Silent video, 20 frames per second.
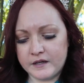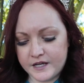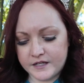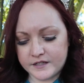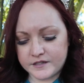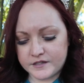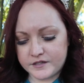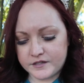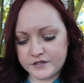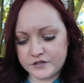
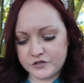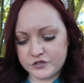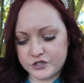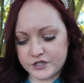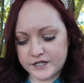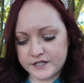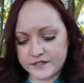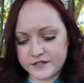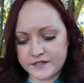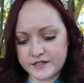
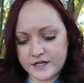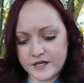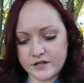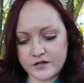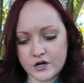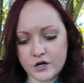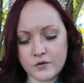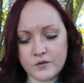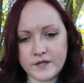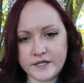It
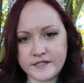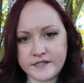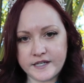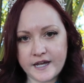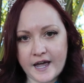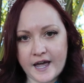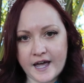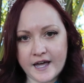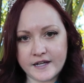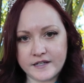always
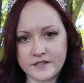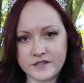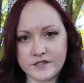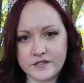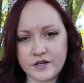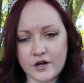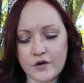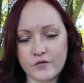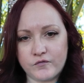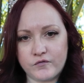
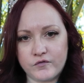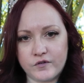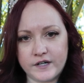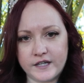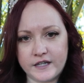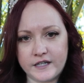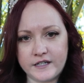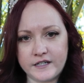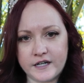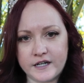adds a
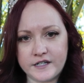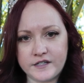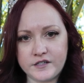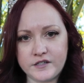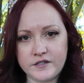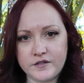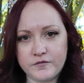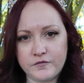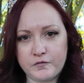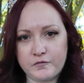really
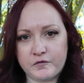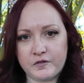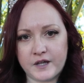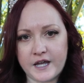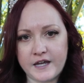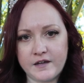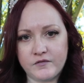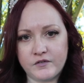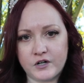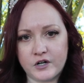nice
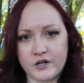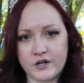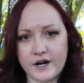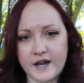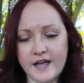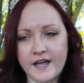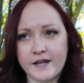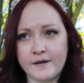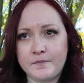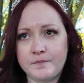flavor,
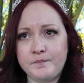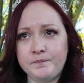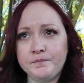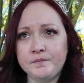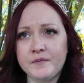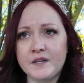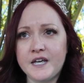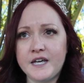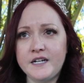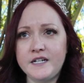and
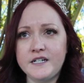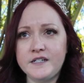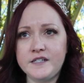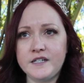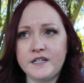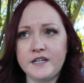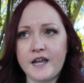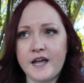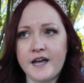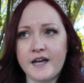it
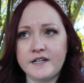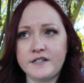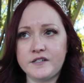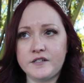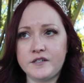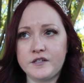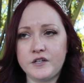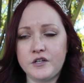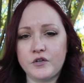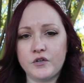isn't
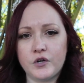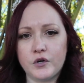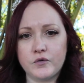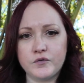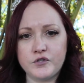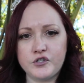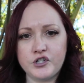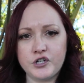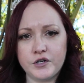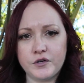as,
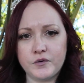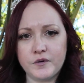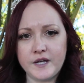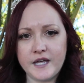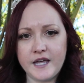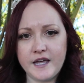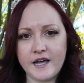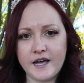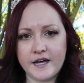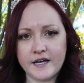
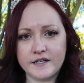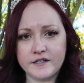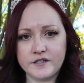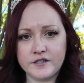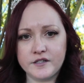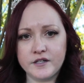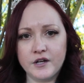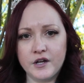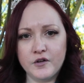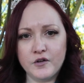chewy
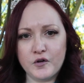as